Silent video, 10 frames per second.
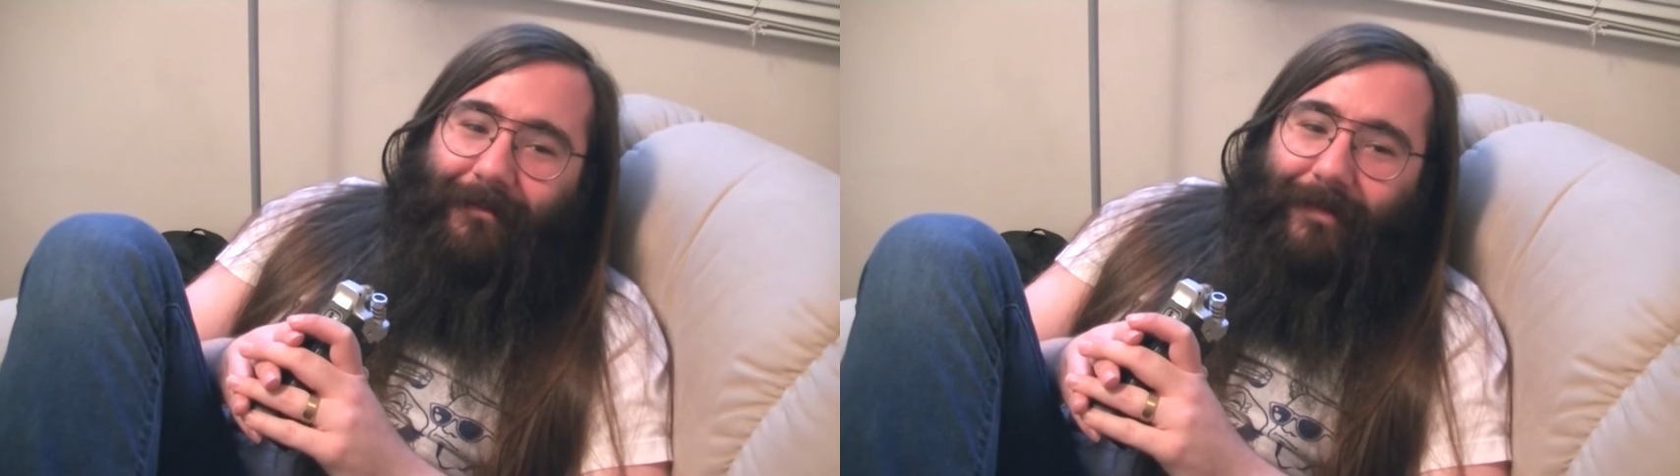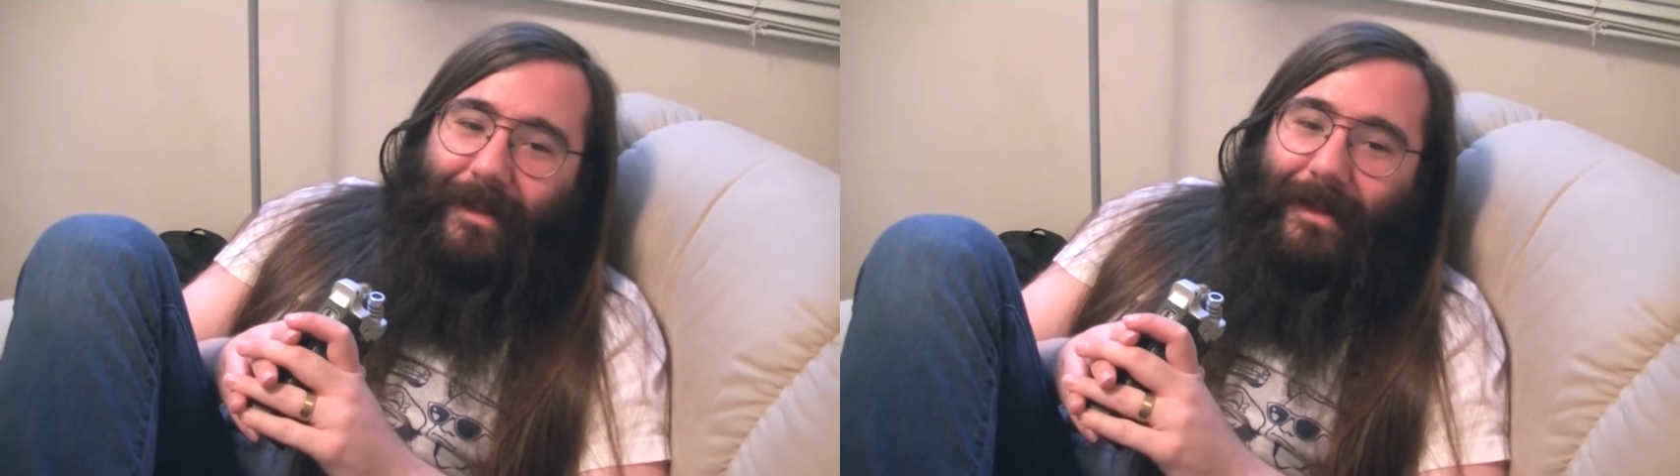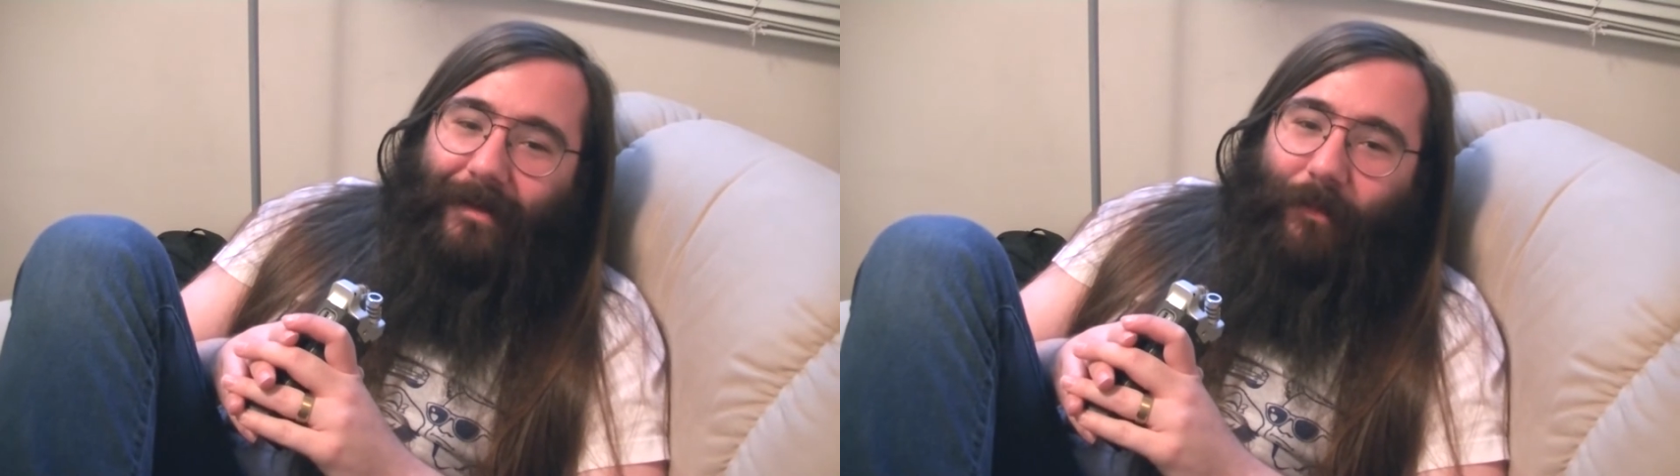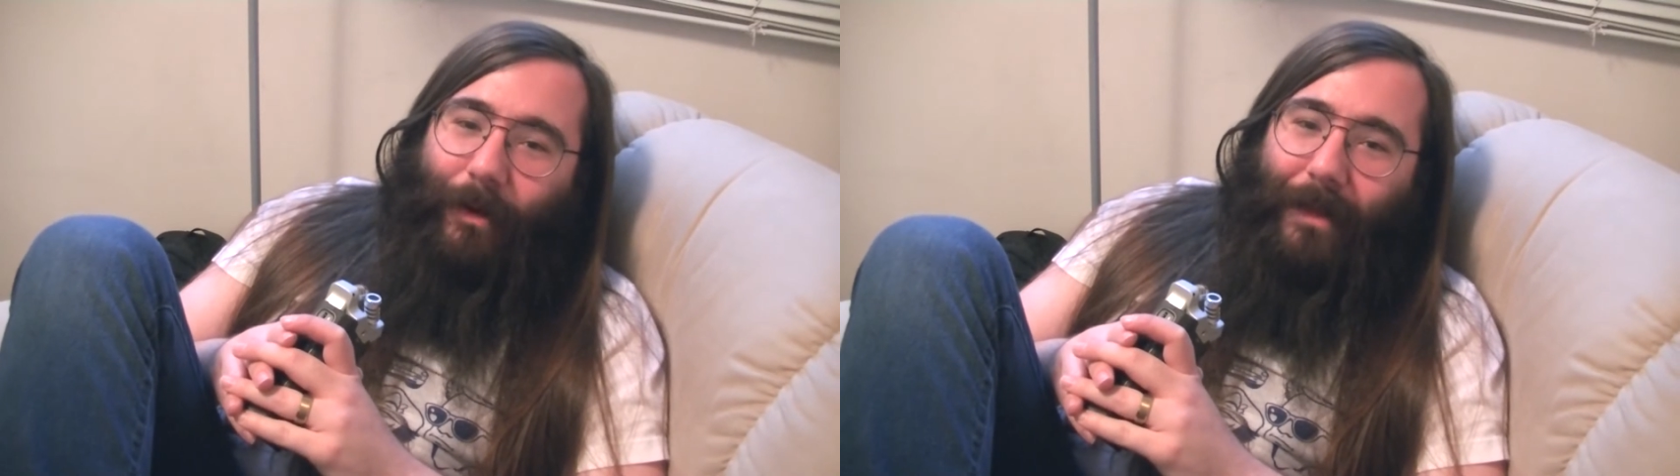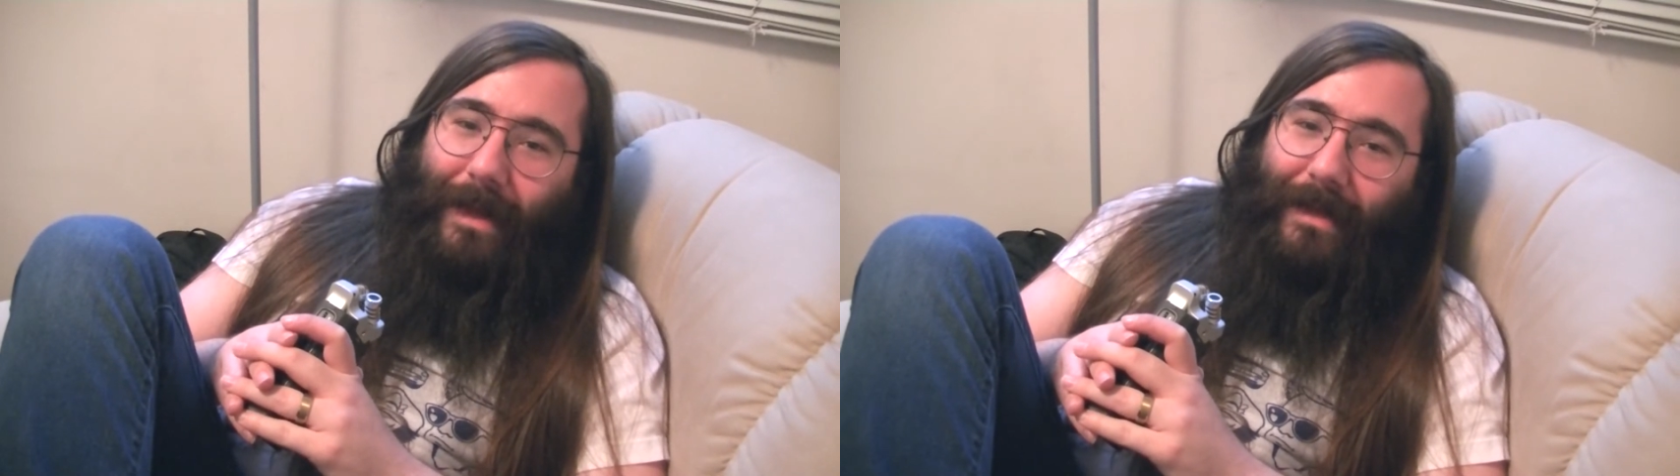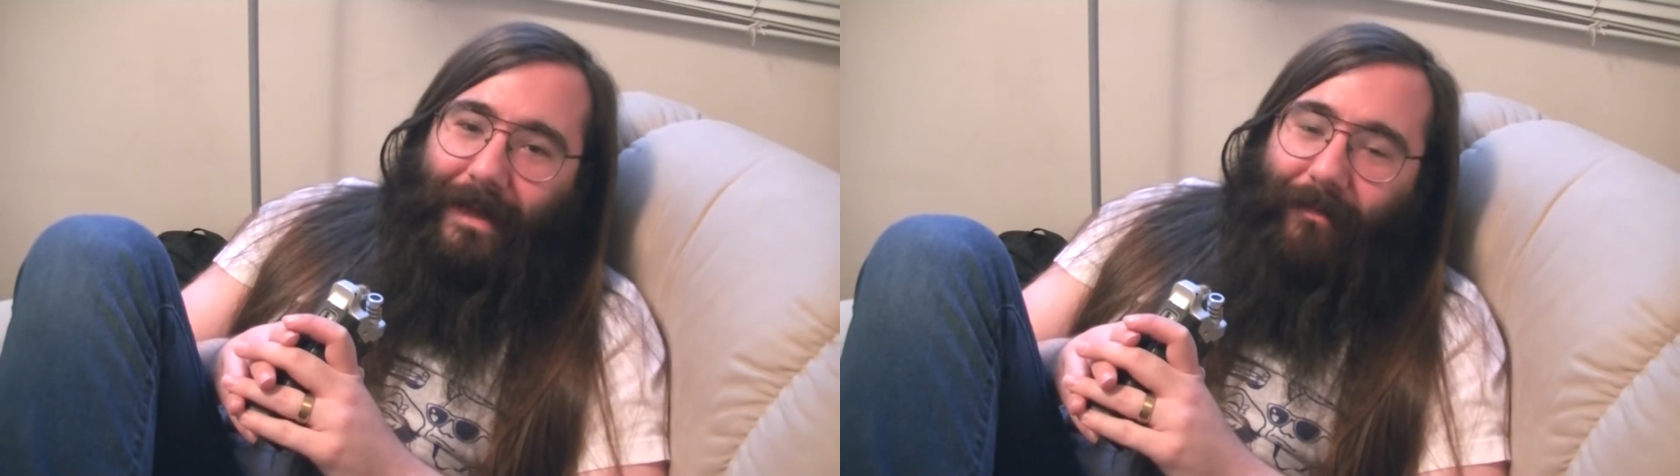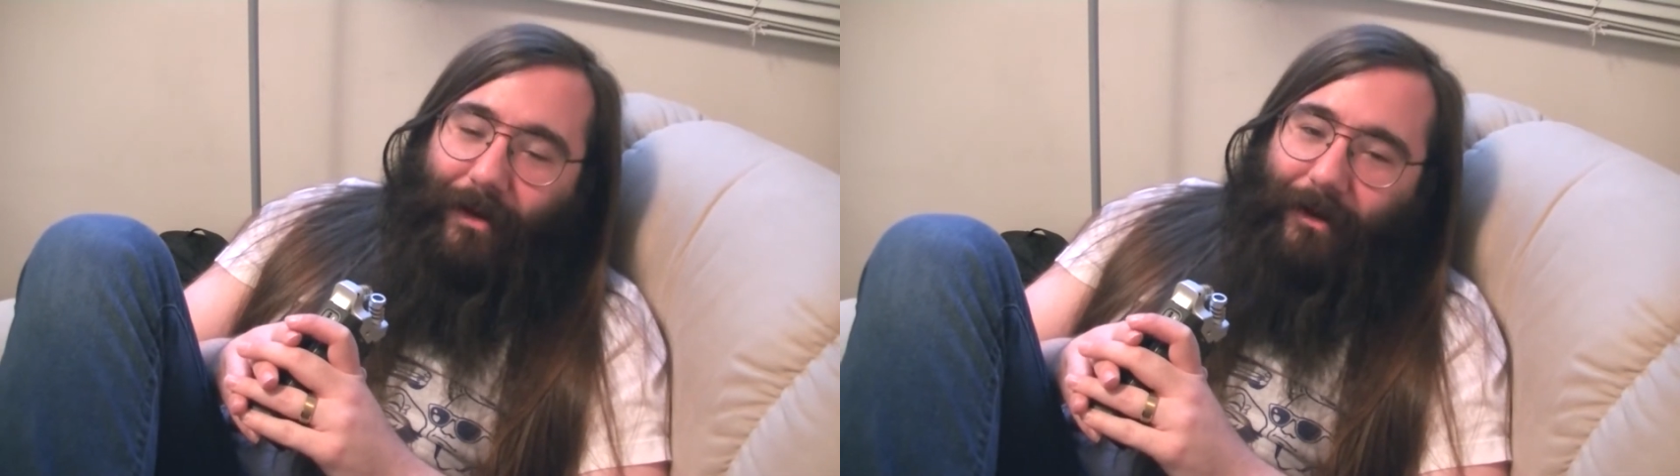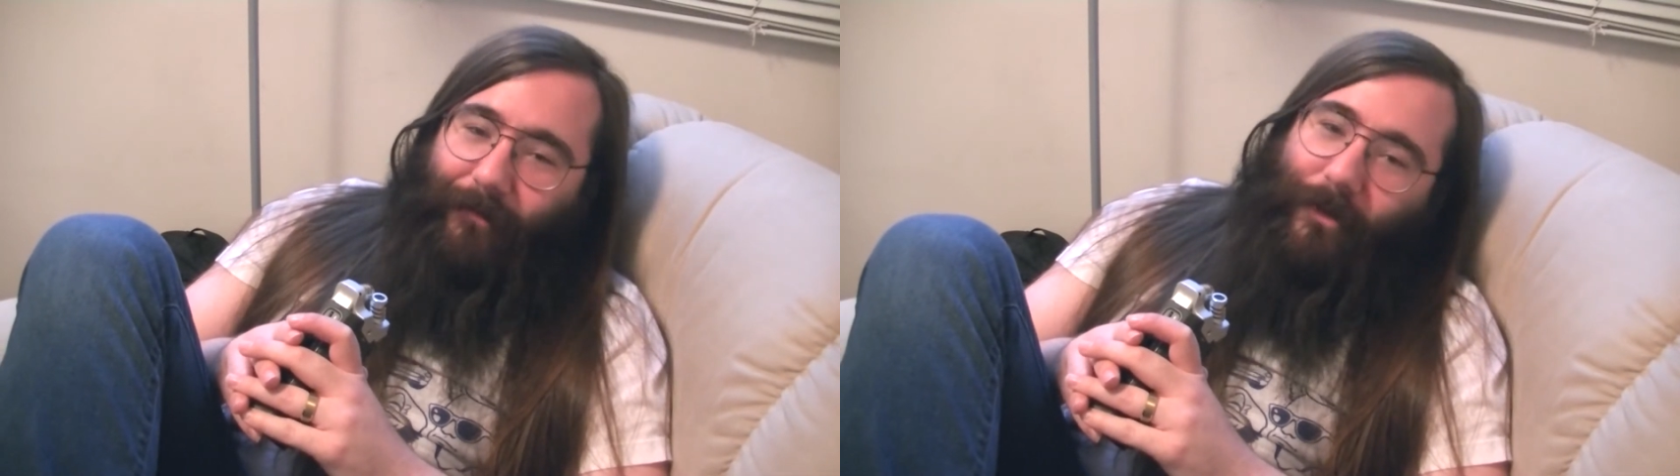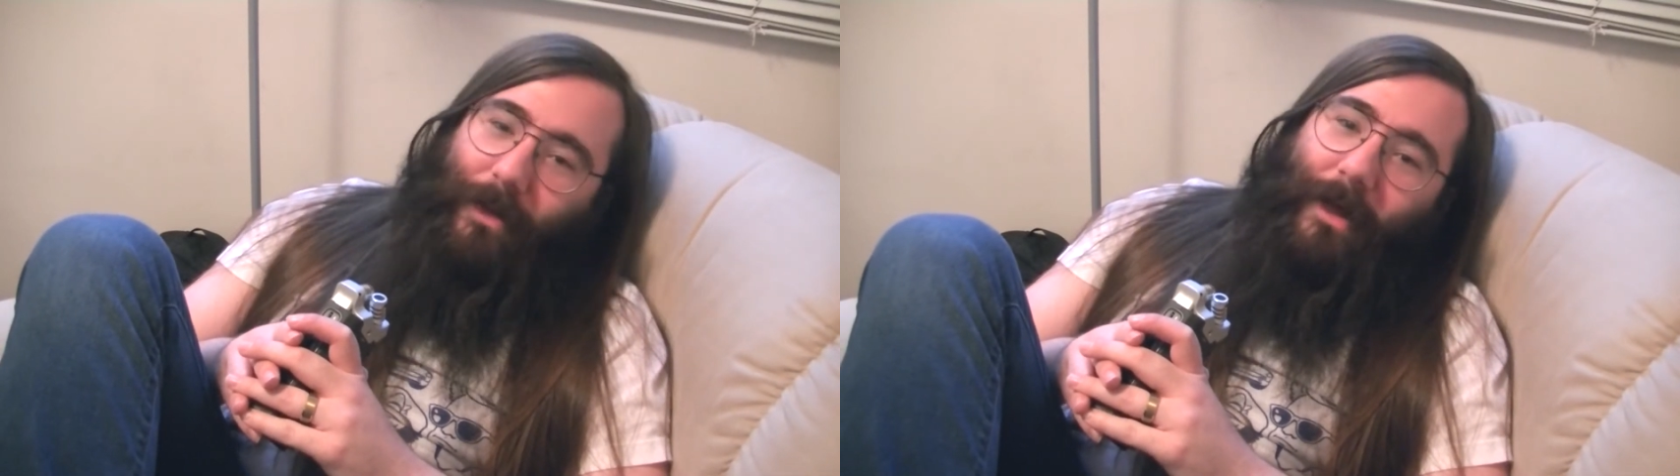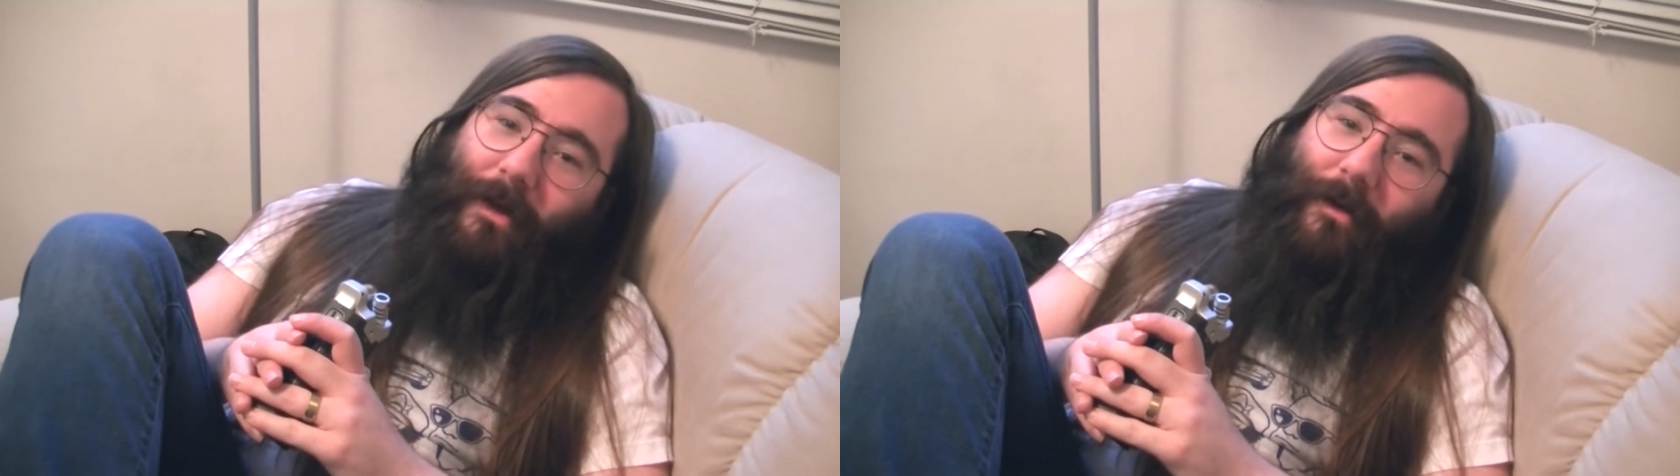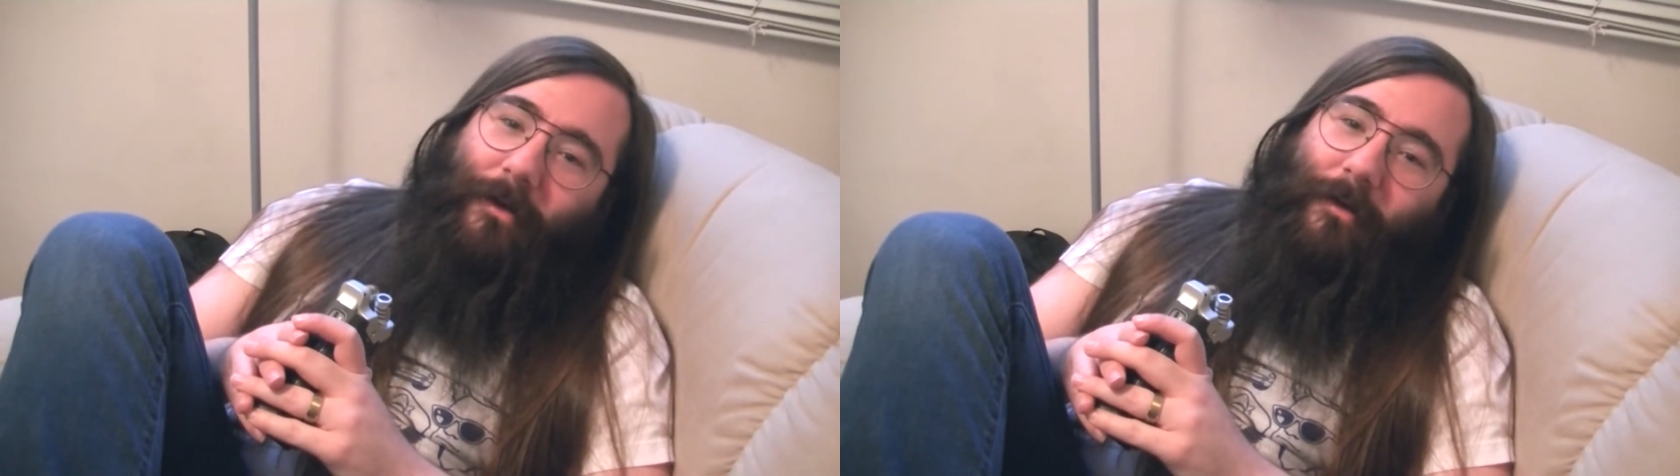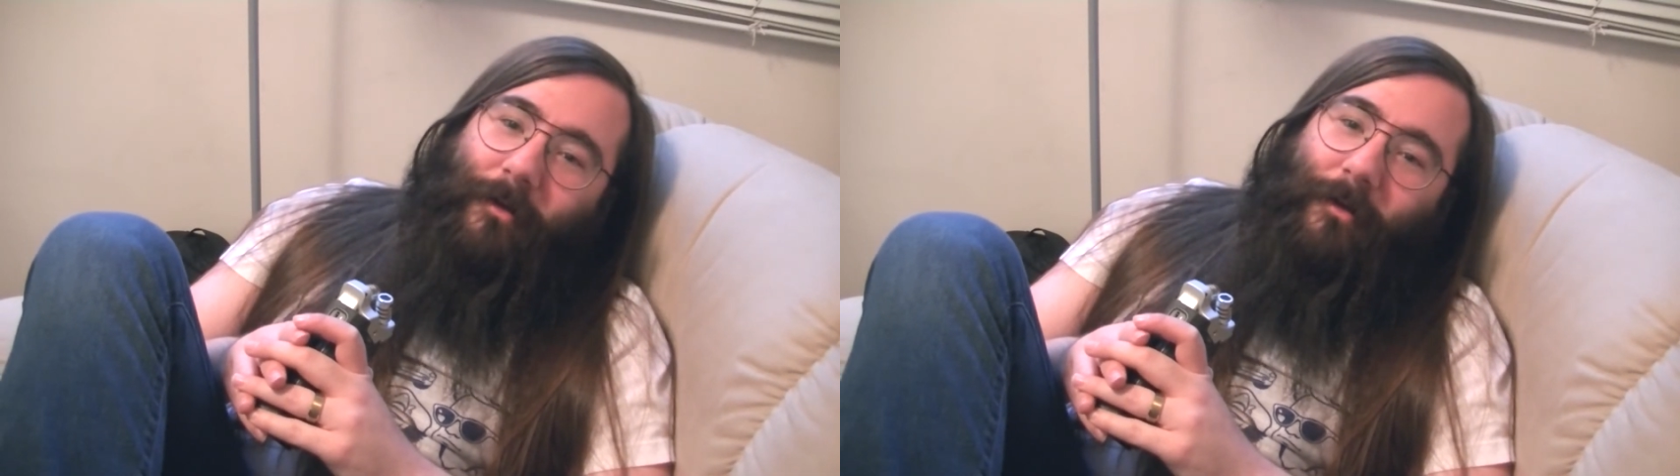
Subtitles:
feeling of what PT's going to feel like,